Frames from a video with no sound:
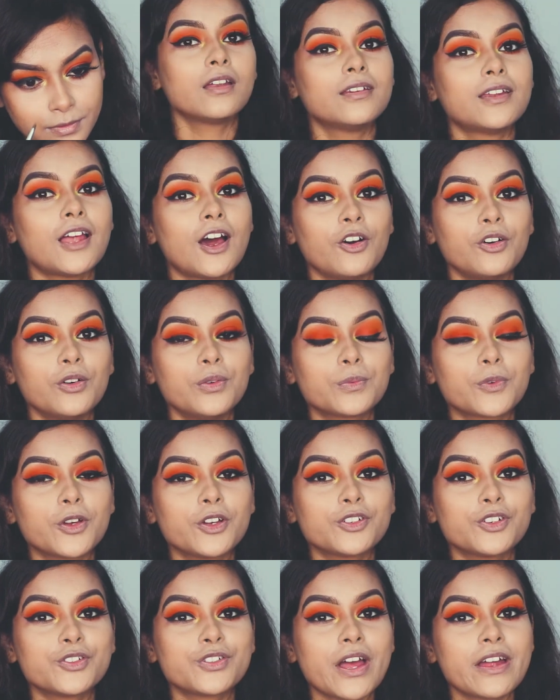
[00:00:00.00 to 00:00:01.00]
Now I'm
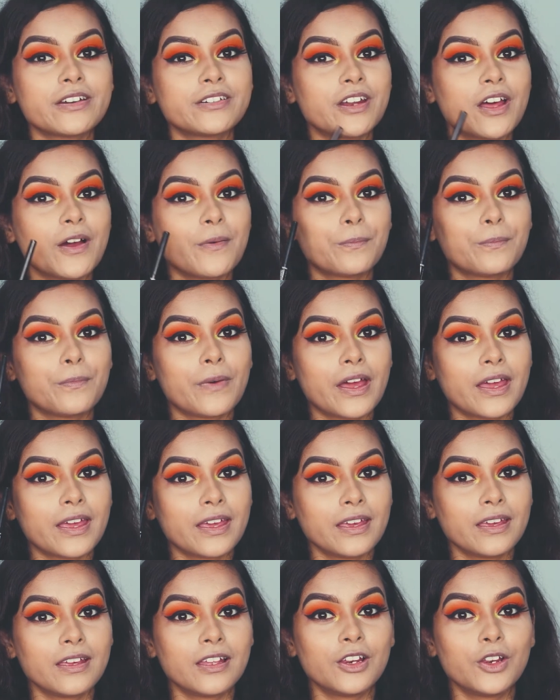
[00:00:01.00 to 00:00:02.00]
going to tighten up
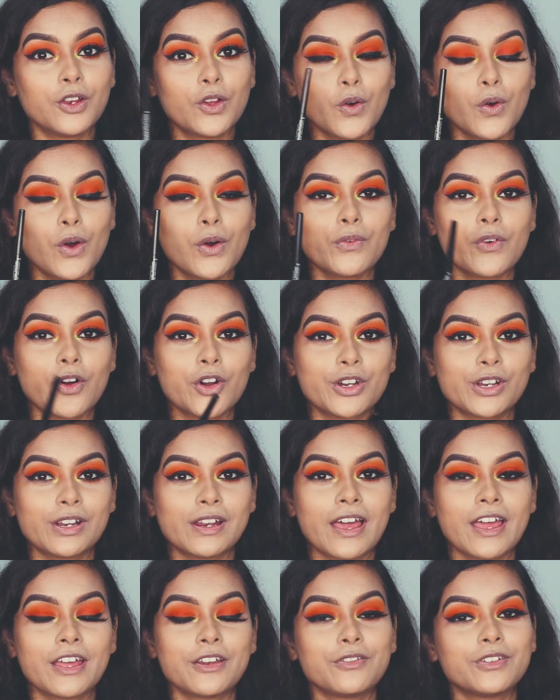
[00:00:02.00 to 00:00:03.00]
my lower
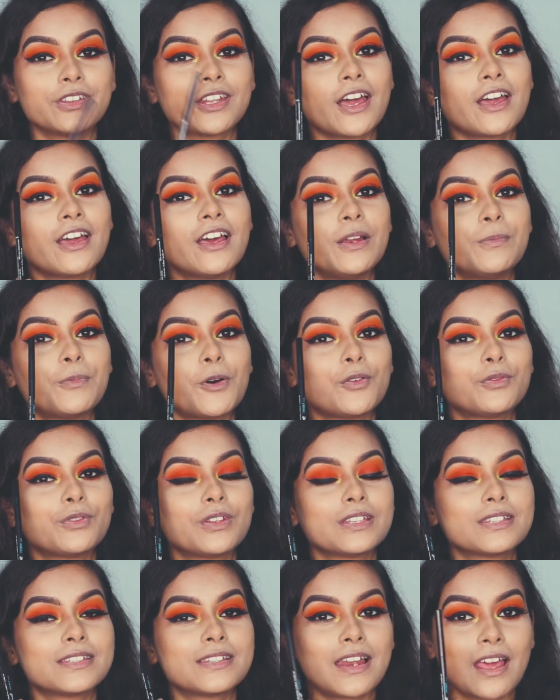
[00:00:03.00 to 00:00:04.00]
waterline with the help of
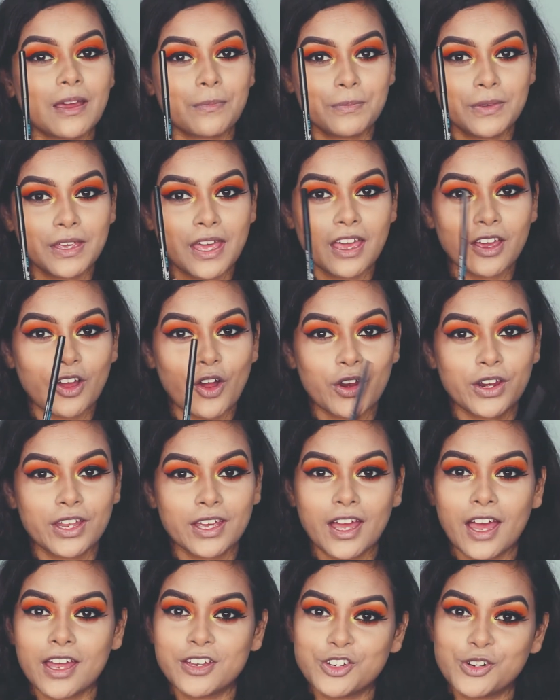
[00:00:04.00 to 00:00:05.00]
this Lakme
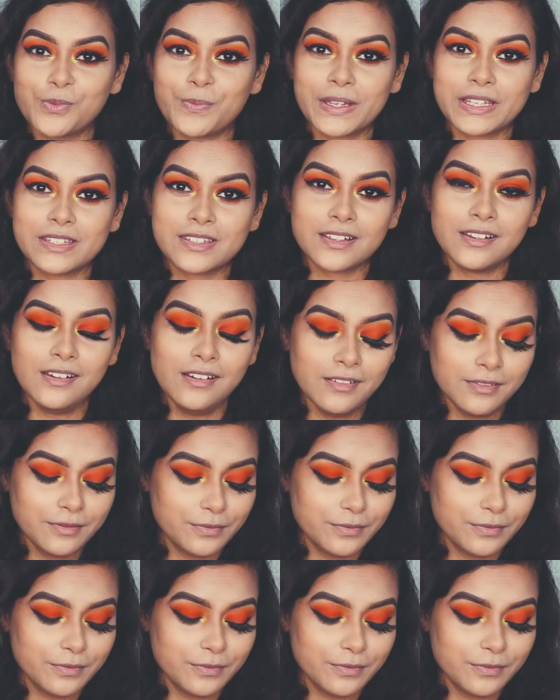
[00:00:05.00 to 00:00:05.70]
Iconic Kajal pencil.